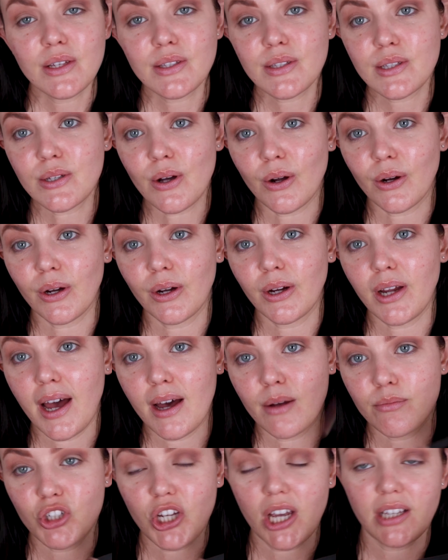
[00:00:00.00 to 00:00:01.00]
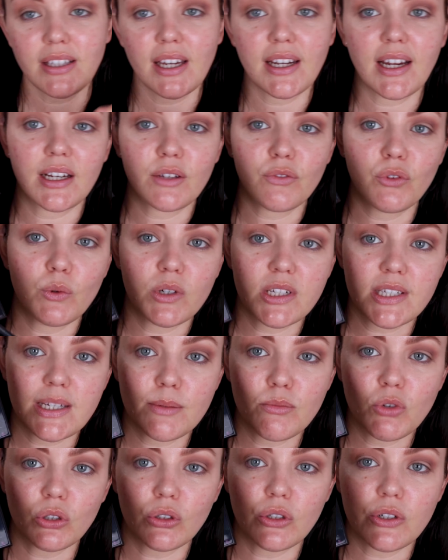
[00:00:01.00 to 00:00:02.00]
So check that out if you wanna see
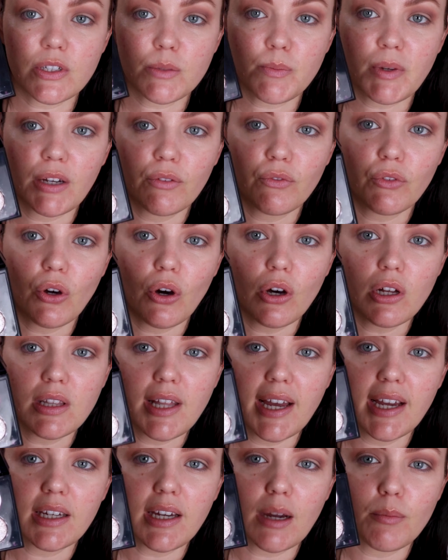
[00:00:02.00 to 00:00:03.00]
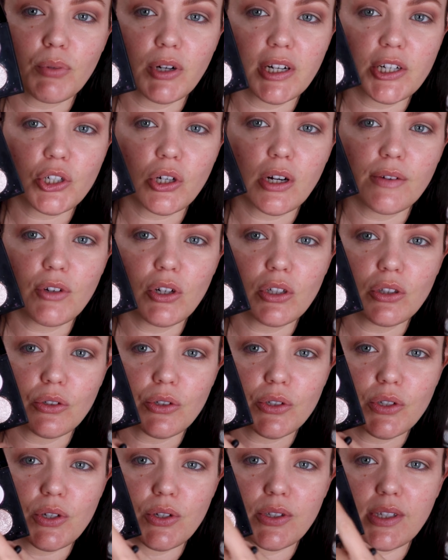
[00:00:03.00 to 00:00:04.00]
more looks. But I've got like, I'm pretty sure I've got
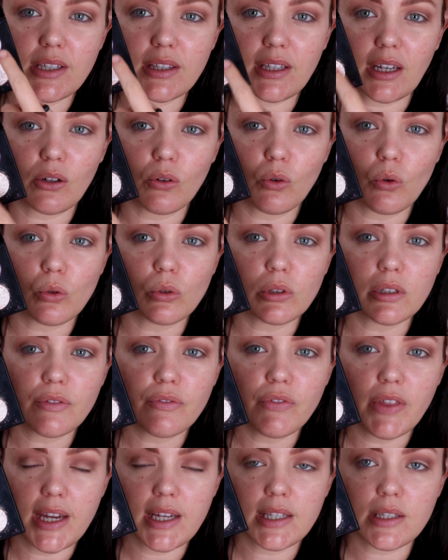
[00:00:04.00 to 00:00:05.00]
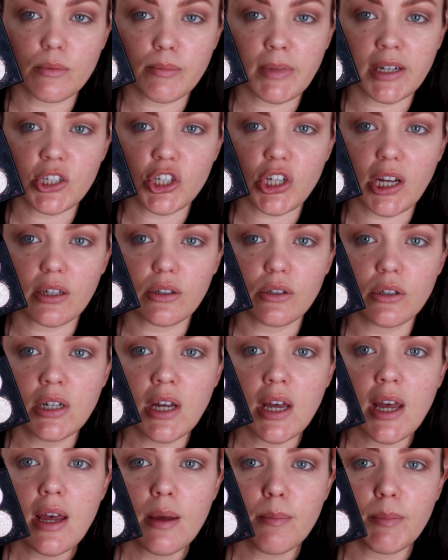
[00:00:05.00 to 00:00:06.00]
looks using like all of these on my channel,
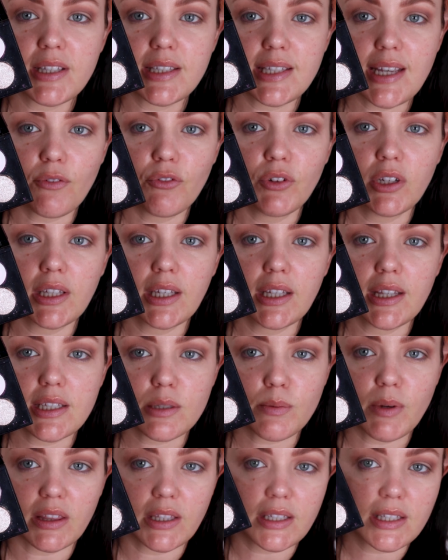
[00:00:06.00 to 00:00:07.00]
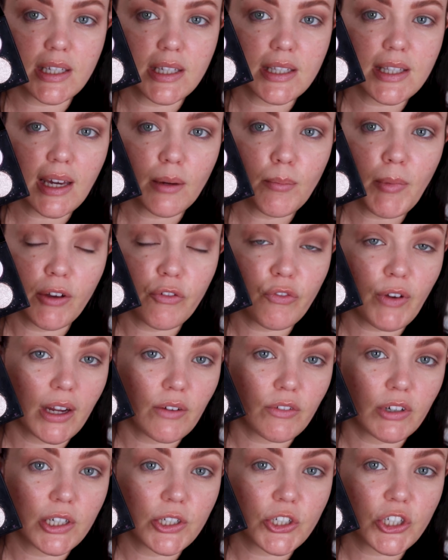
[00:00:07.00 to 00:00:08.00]
but definitely this one. This is like my
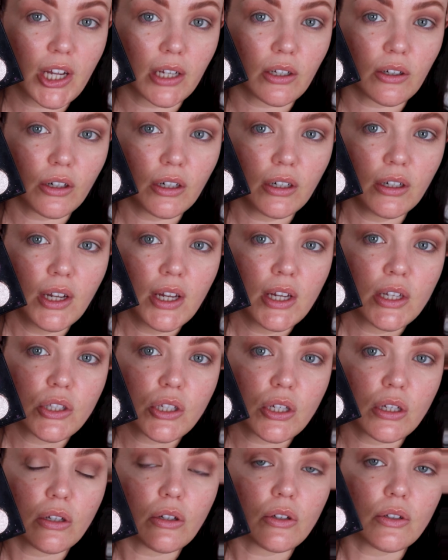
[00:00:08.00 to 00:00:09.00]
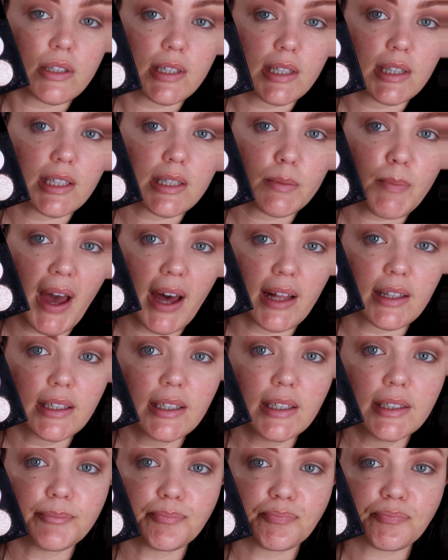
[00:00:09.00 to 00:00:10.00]
favorite shadow to use in this
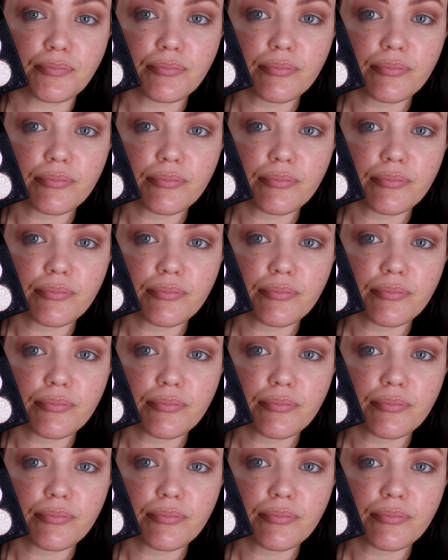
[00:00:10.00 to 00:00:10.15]
palette.